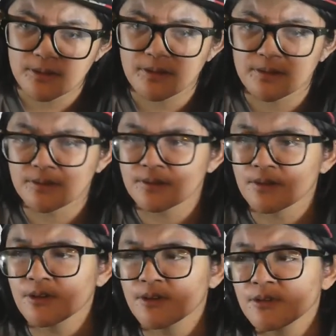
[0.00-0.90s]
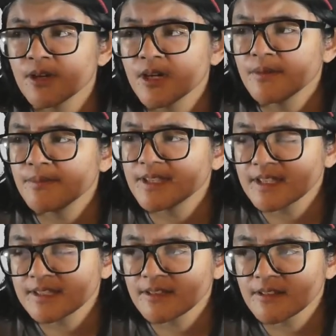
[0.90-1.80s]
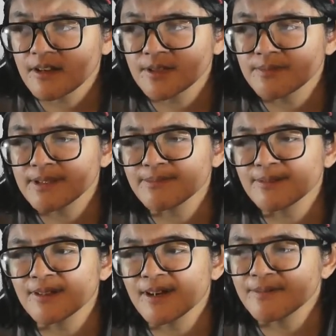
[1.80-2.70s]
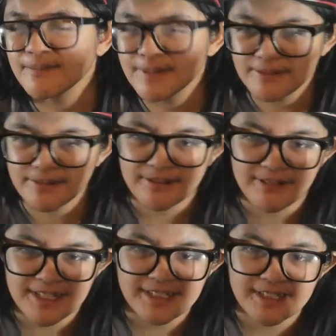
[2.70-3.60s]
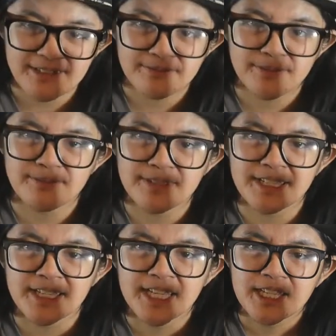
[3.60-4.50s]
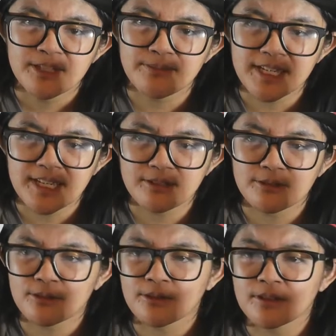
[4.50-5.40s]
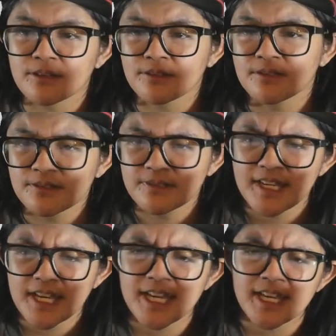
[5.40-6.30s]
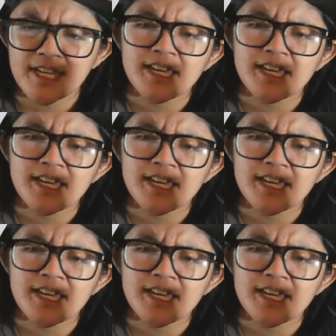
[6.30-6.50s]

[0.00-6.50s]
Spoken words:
So because a lot of people have been requesting for me to make a tutorial today,